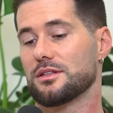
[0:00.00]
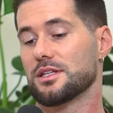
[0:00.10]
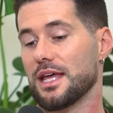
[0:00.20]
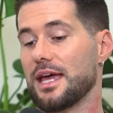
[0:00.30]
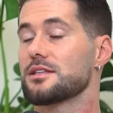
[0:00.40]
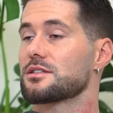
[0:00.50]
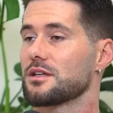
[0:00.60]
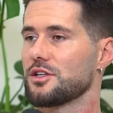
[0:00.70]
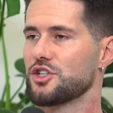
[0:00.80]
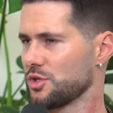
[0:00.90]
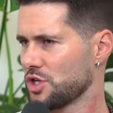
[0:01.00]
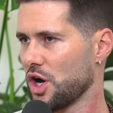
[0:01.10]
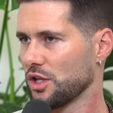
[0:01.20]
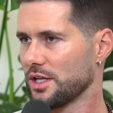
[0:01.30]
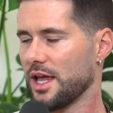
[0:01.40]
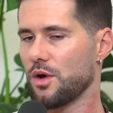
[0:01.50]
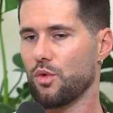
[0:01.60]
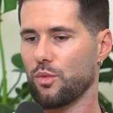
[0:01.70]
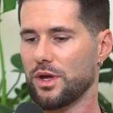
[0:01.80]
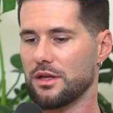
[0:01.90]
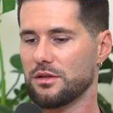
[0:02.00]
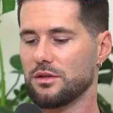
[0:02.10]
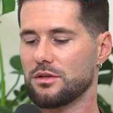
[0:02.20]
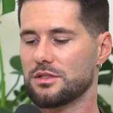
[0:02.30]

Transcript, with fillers: Today's a Jewish holiday where we